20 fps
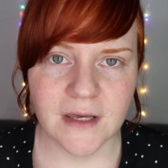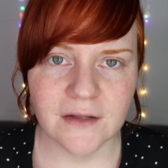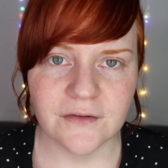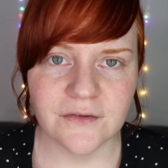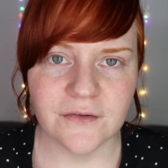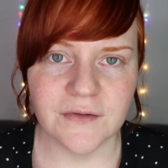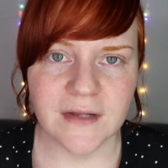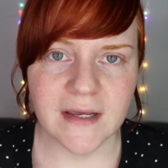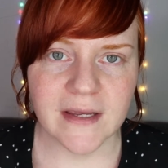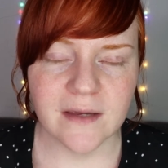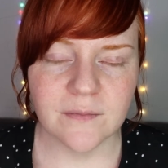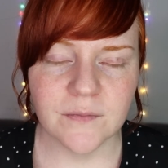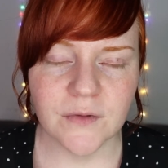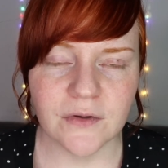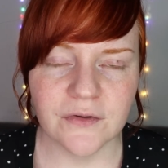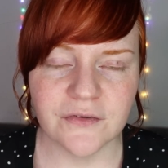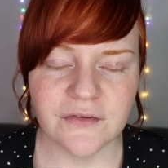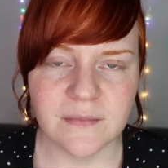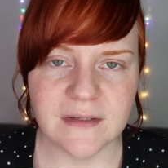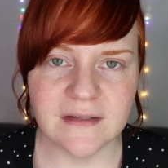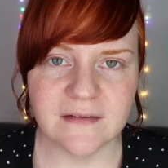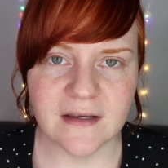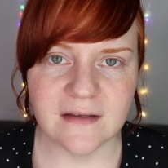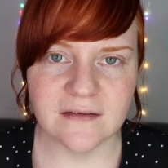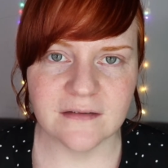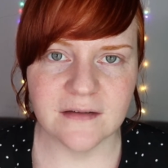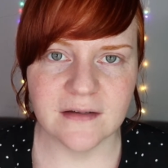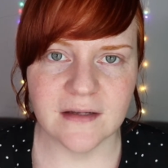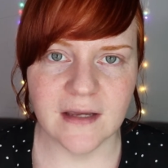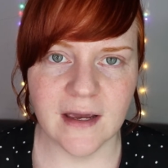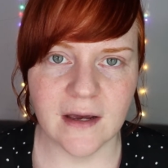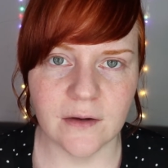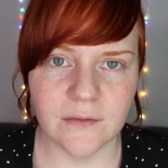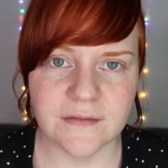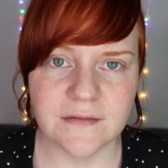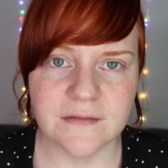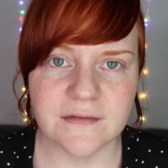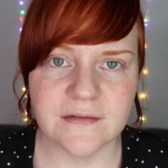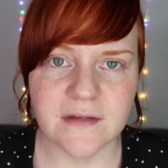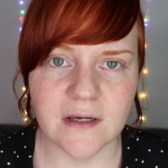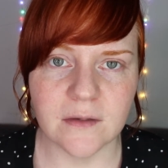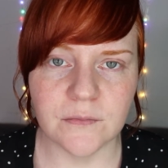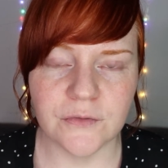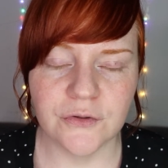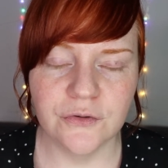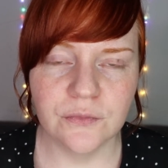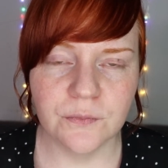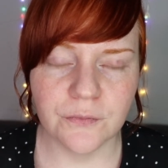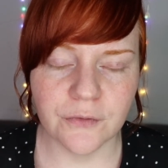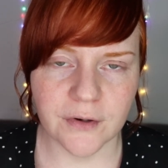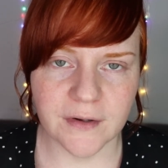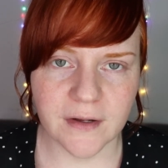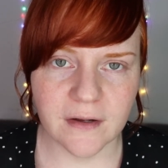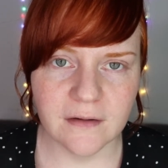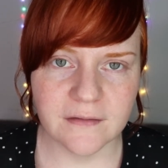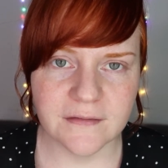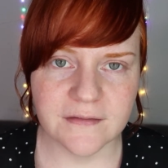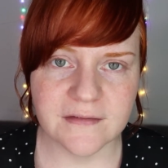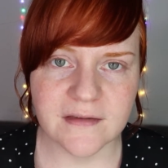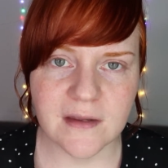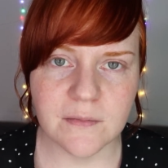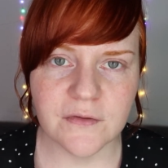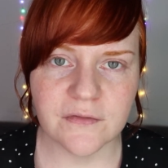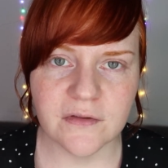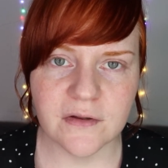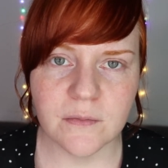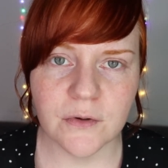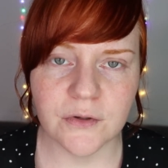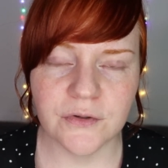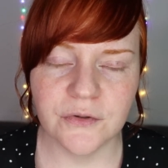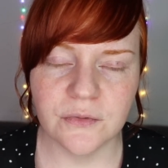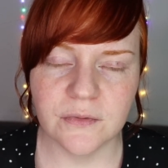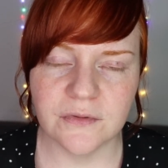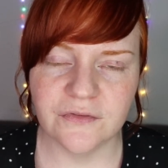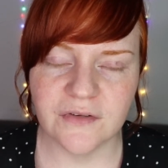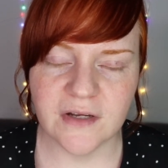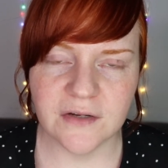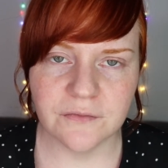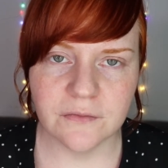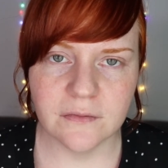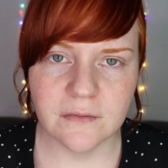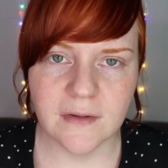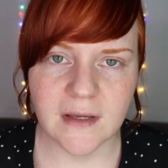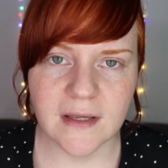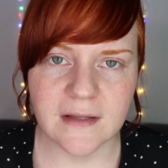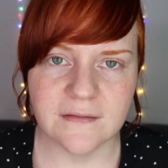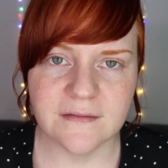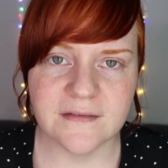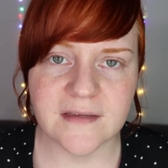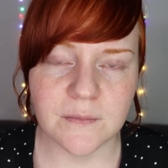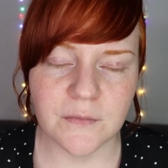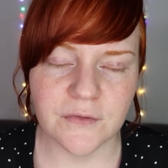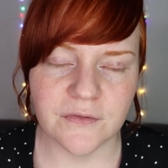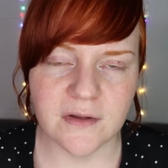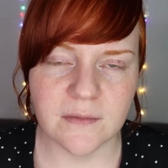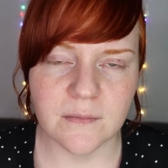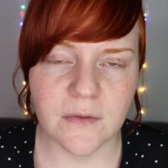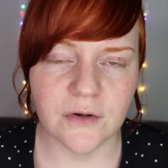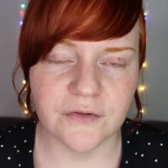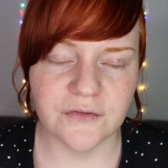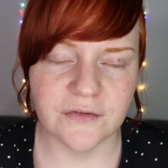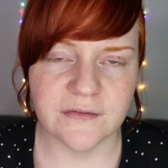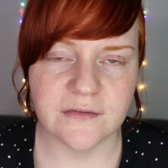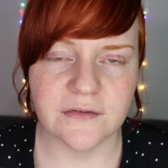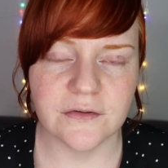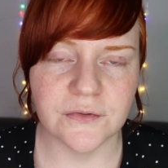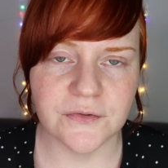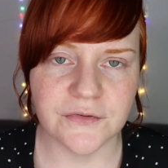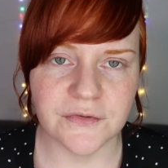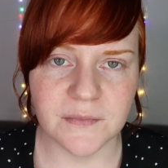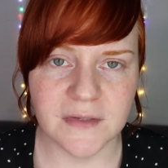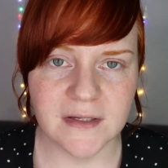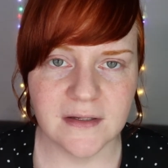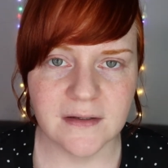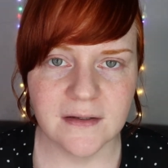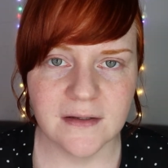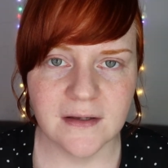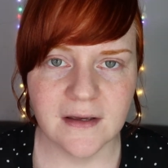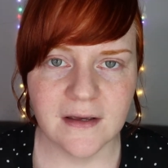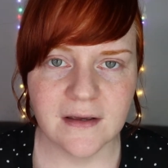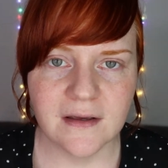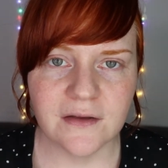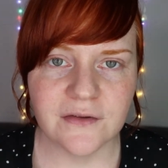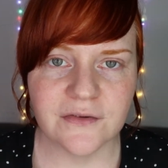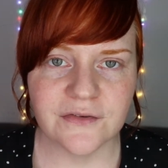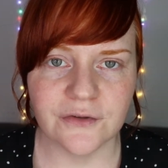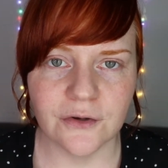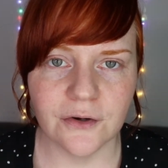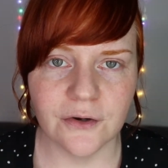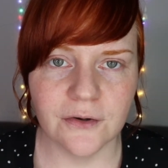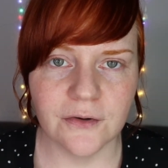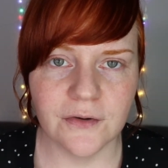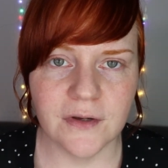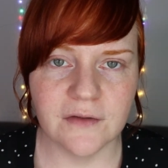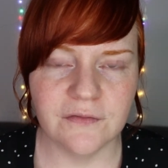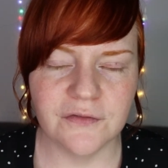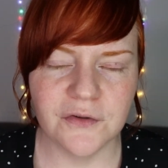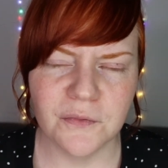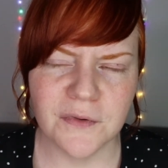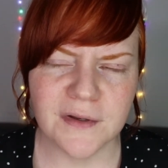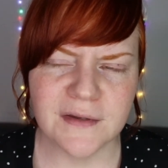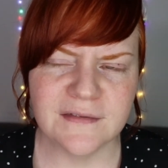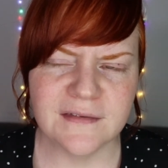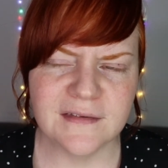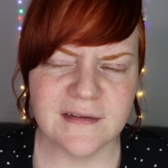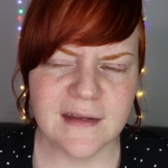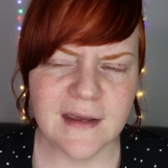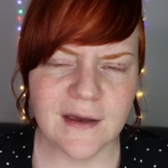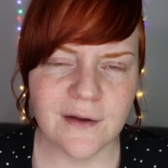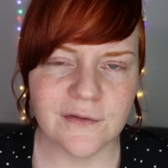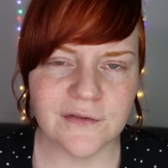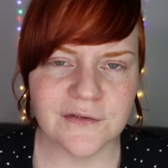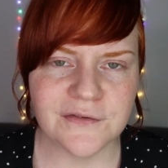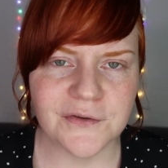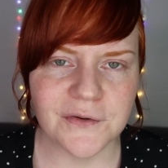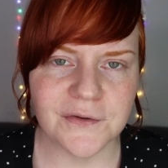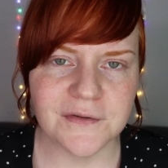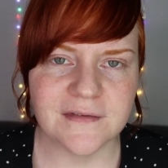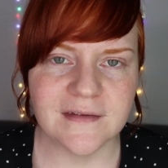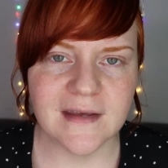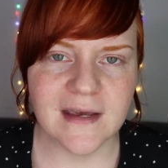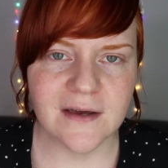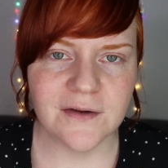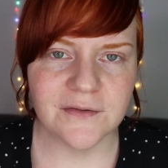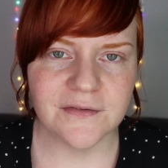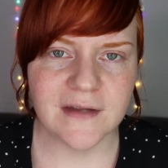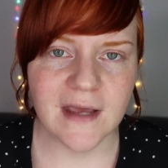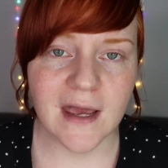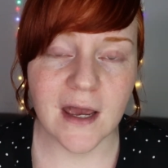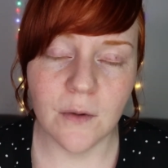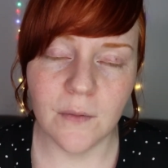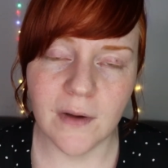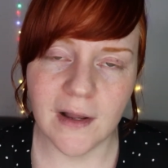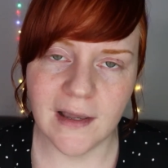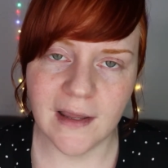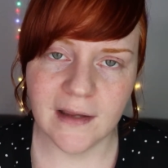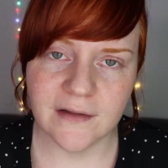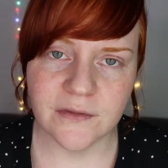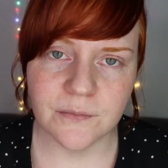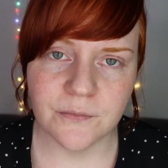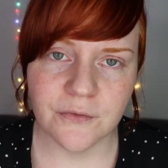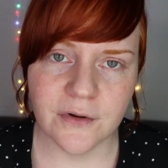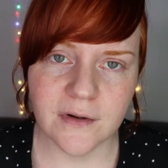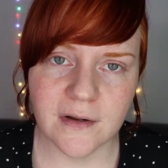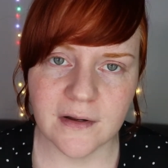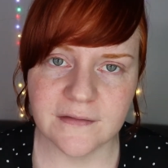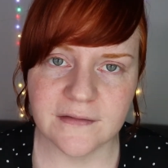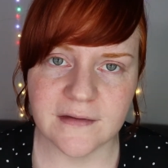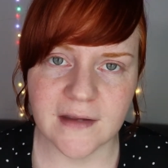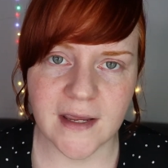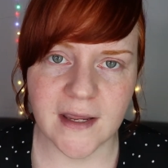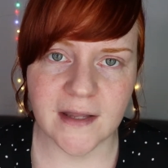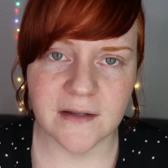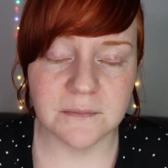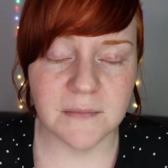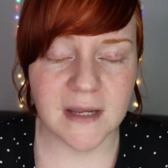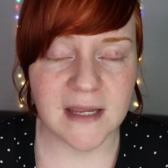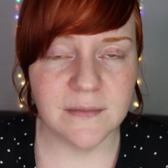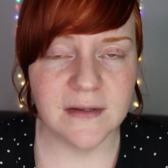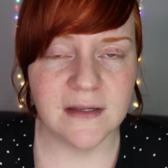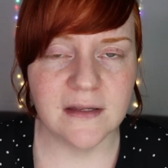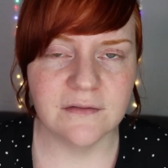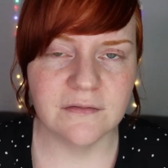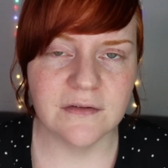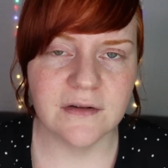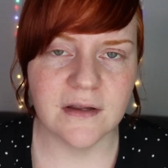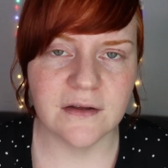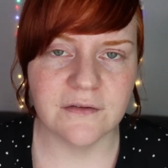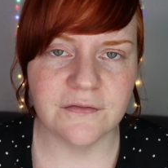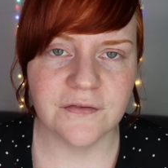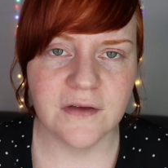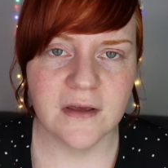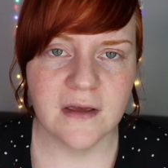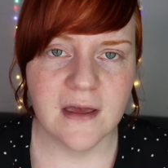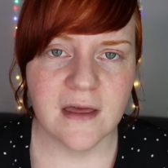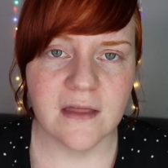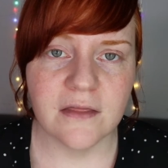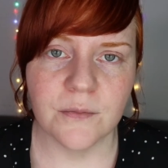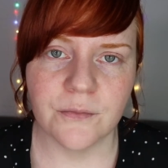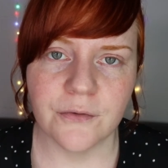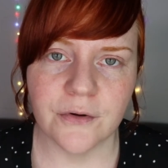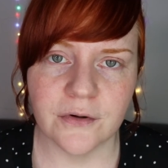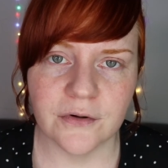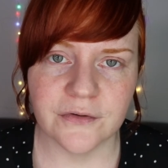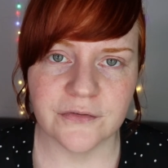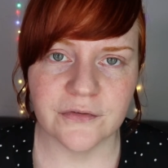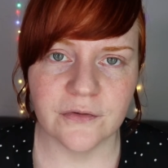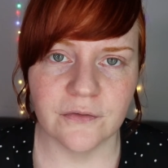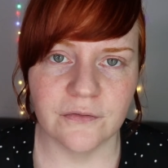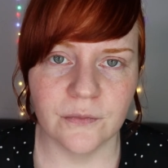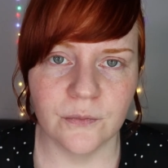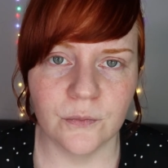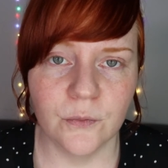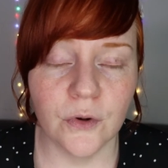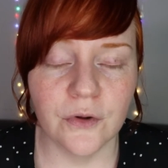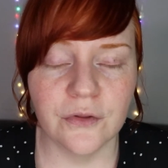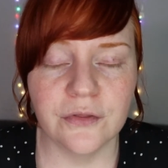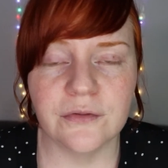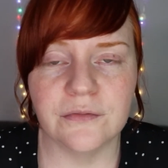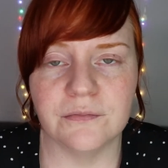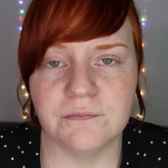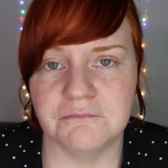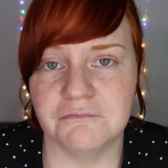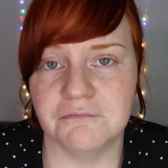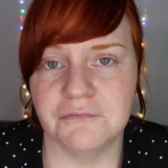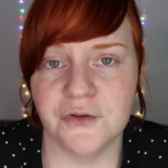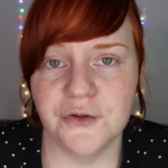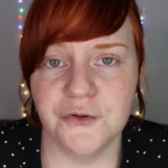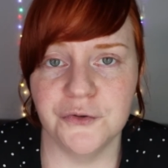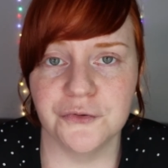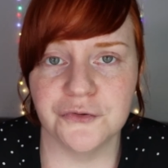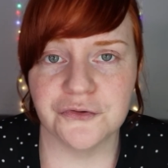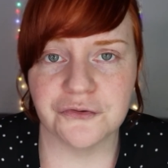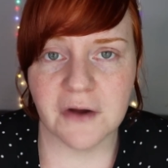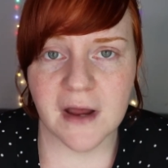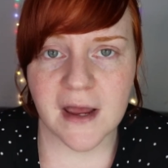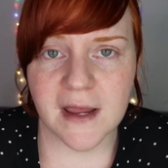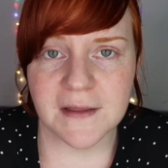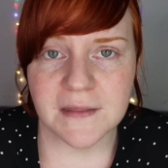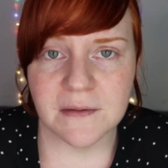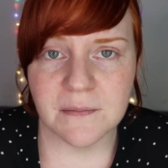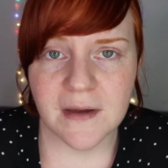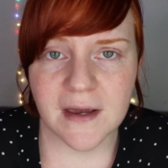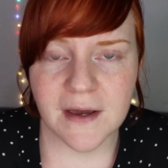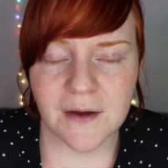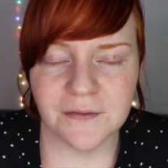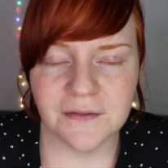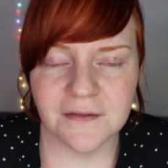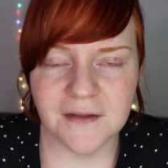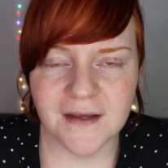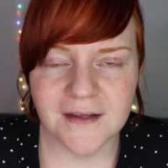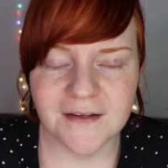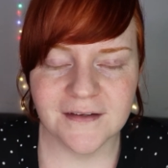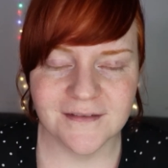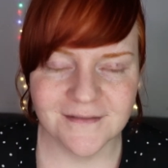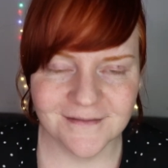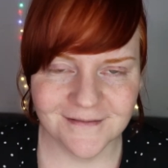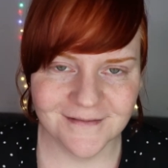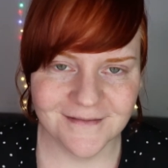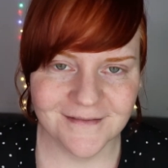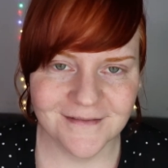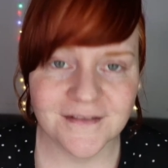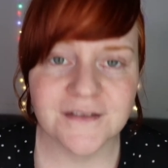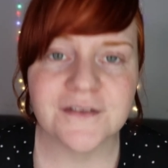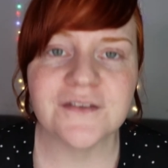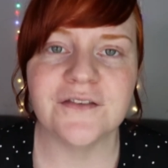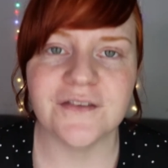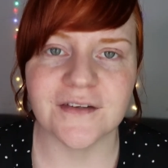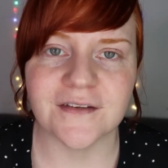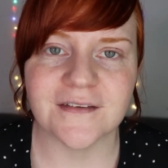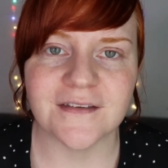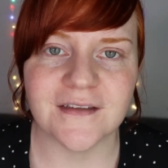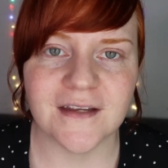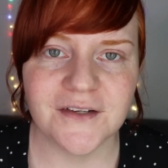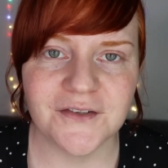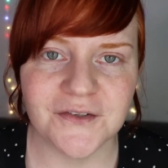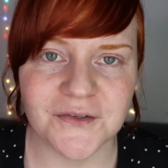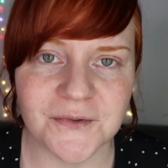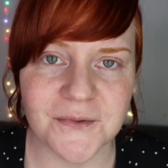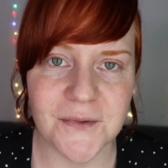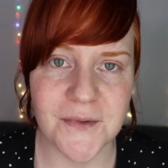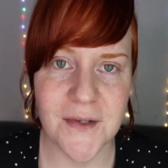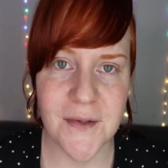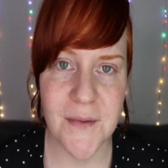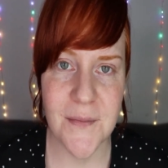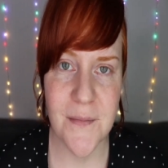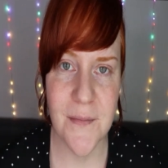Today I'm going to be testing out some new products. Some of them are new in general and some of them are just new to me. So if you want to see how this turns out, how I like the products, and maybe even if the products are worth you trying them out, then just stay tuned.